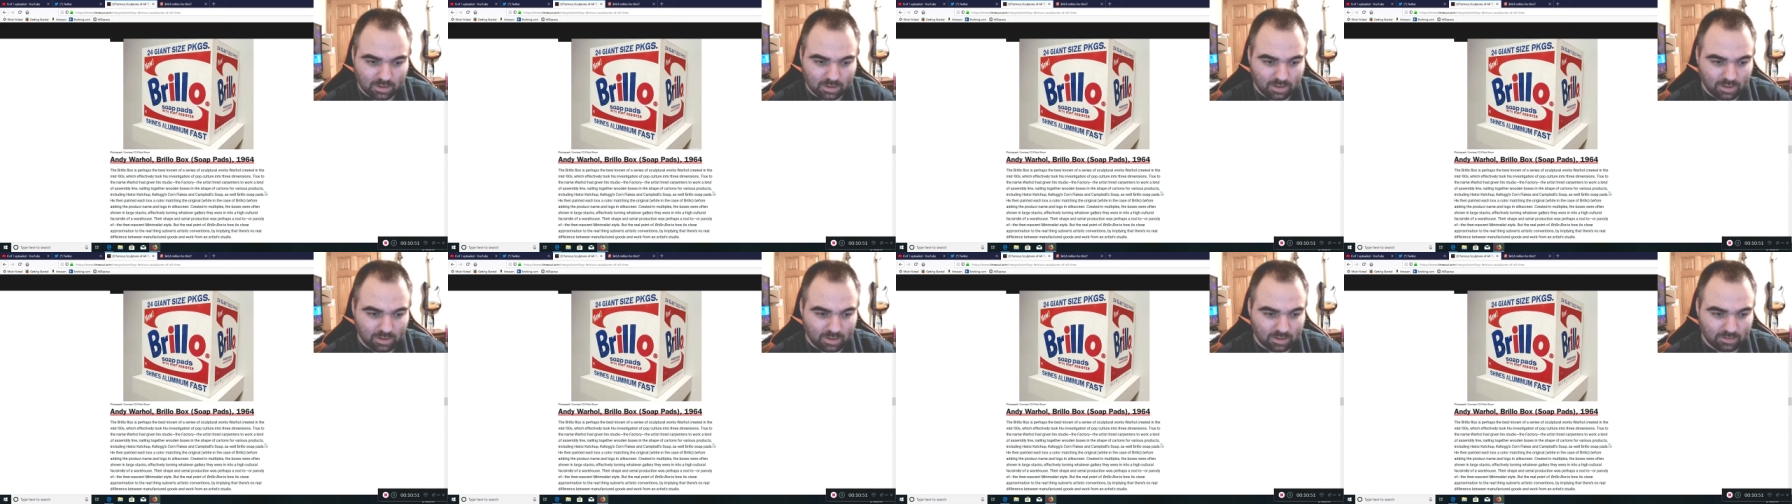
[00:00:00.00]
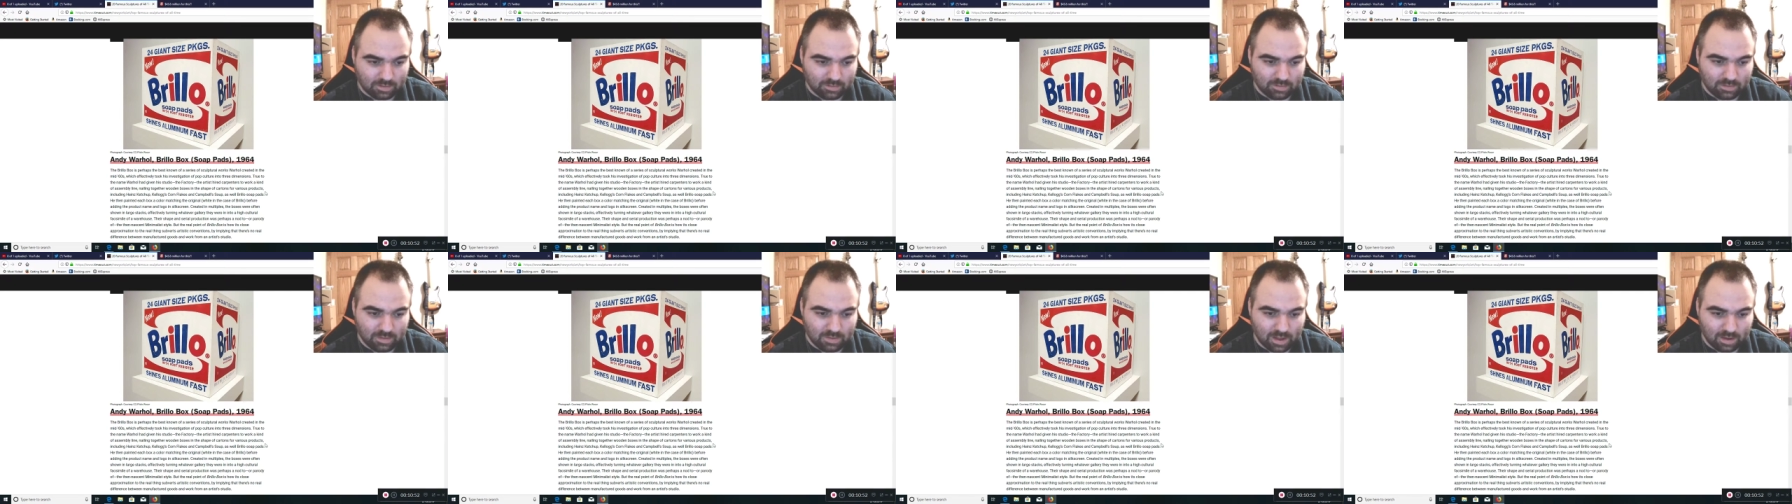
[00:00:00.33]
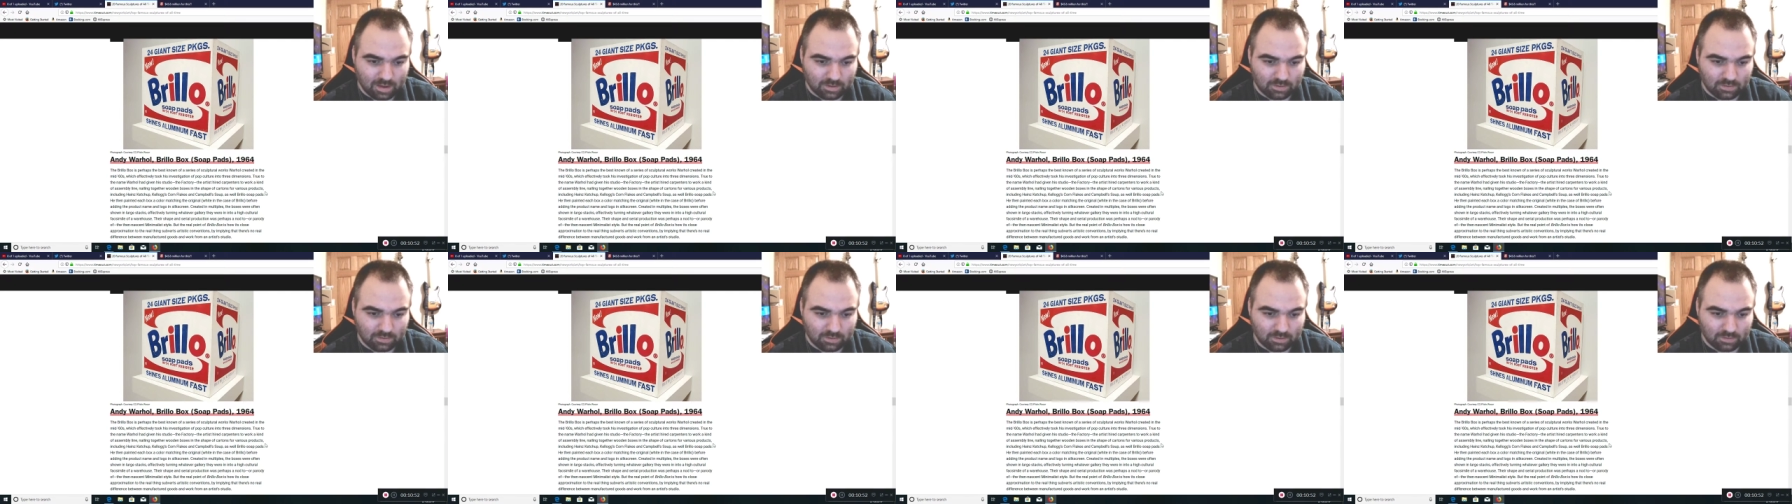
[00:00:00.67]
It's
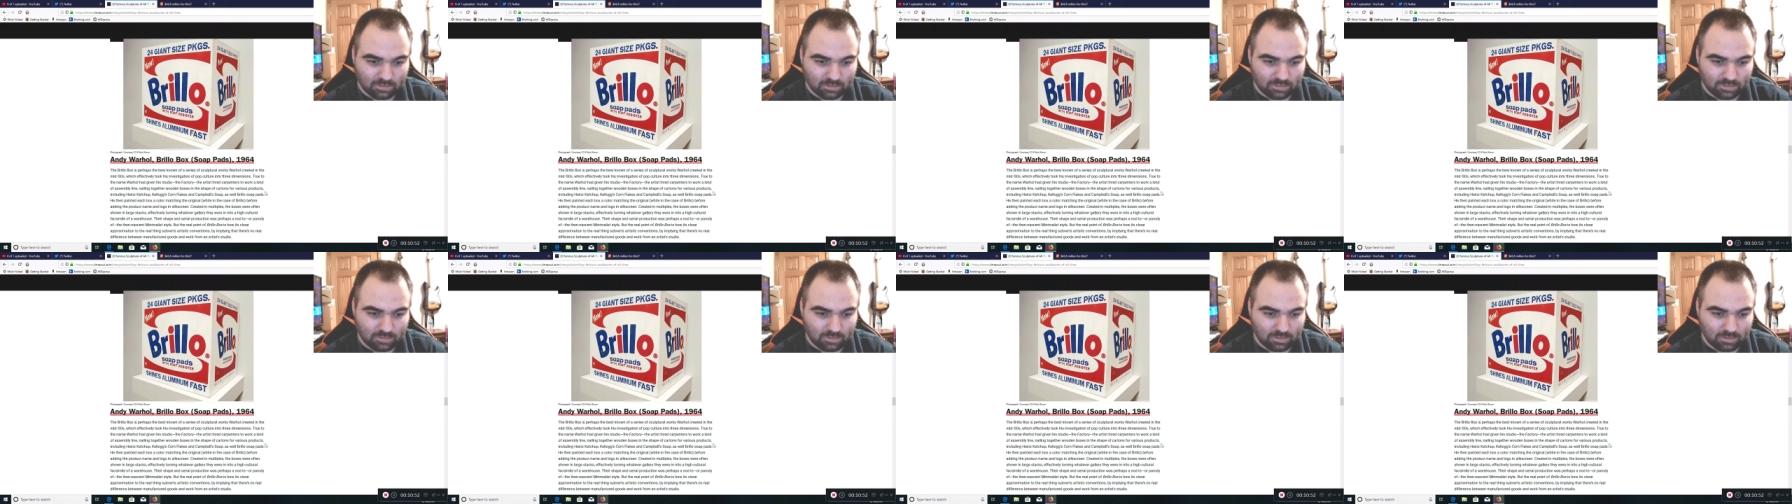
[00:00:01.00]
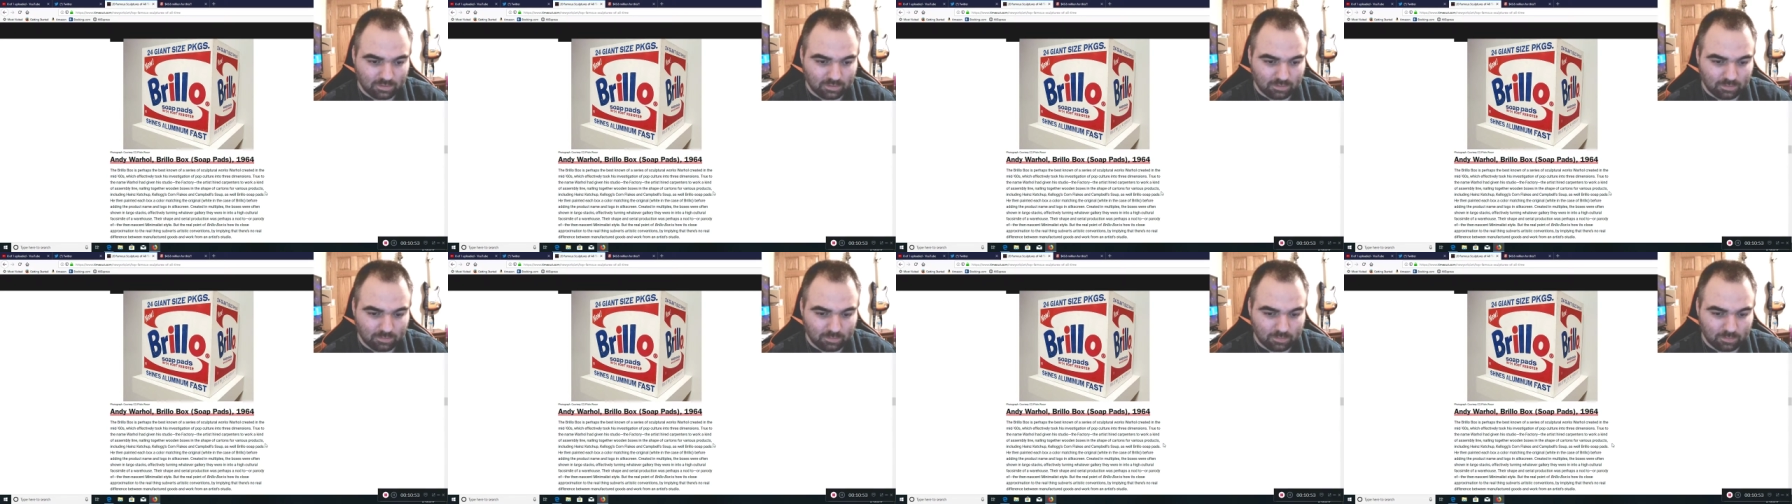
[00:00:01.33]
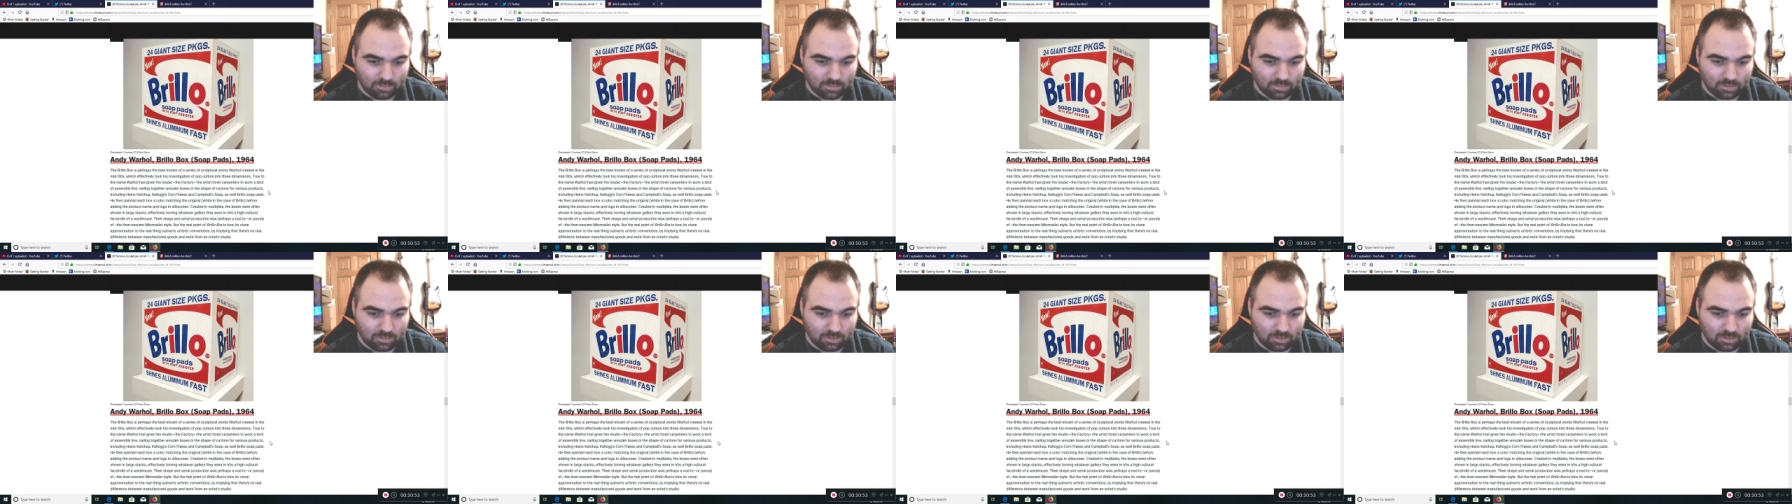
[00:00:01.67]
not just
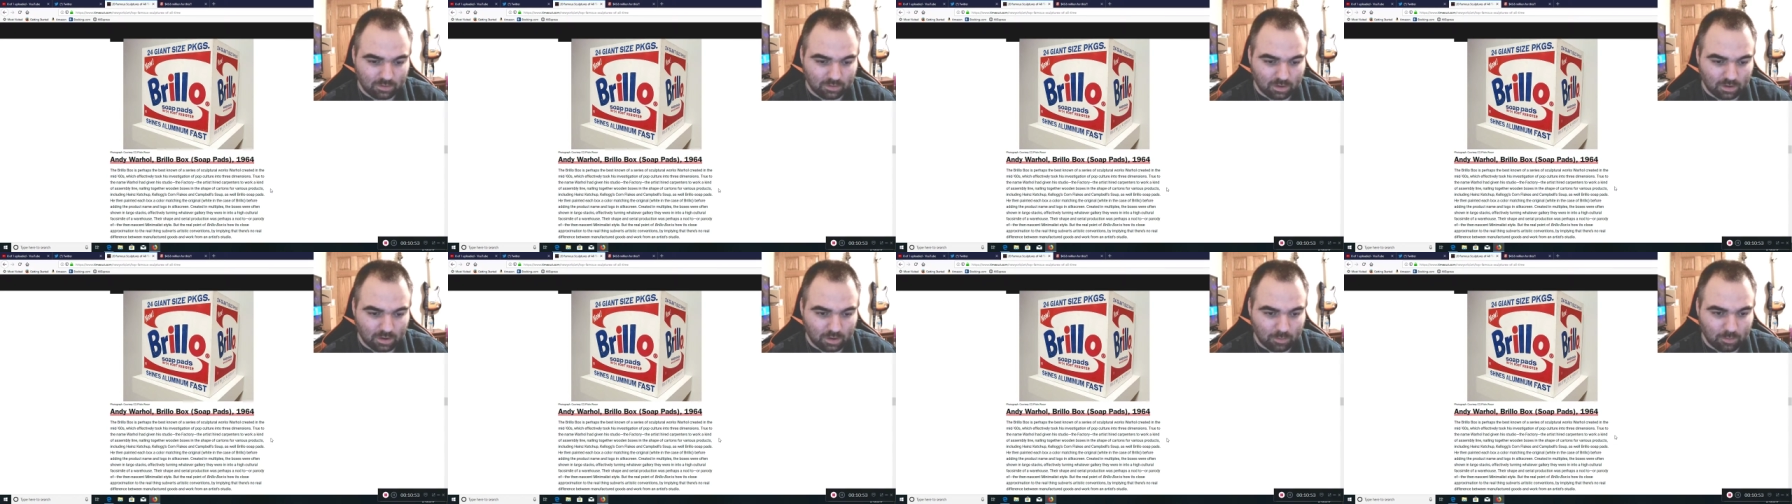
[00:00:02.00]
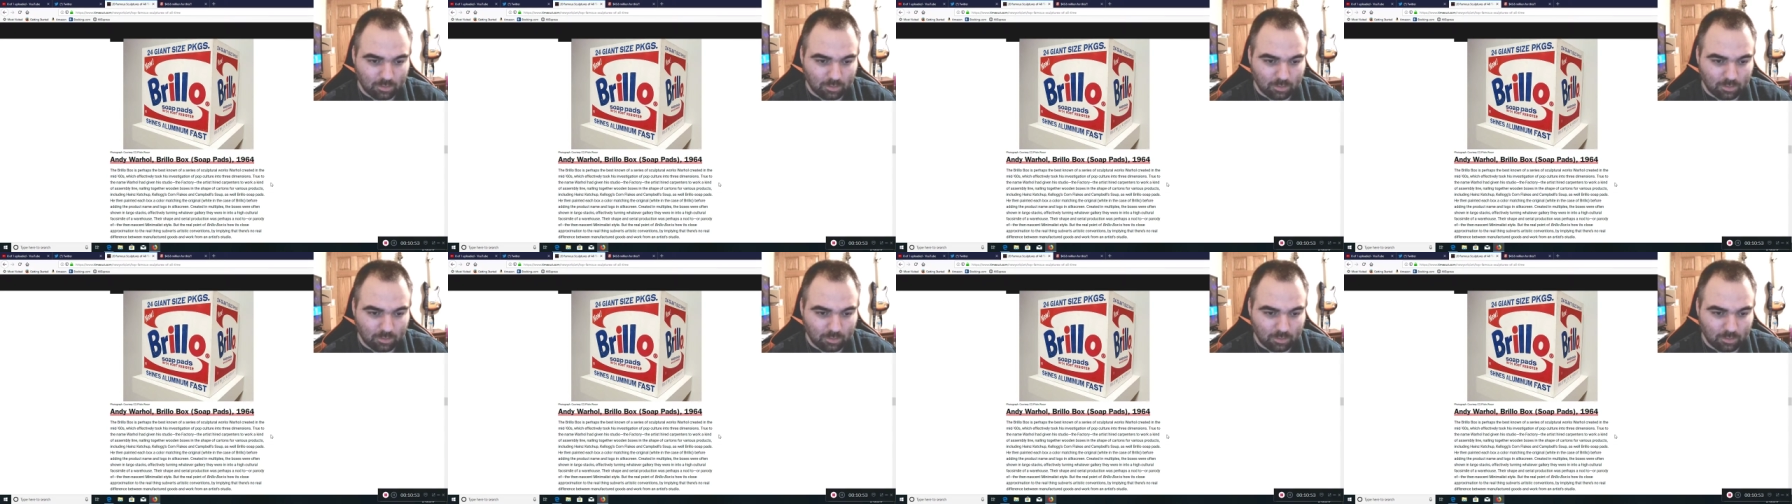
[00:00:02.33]
a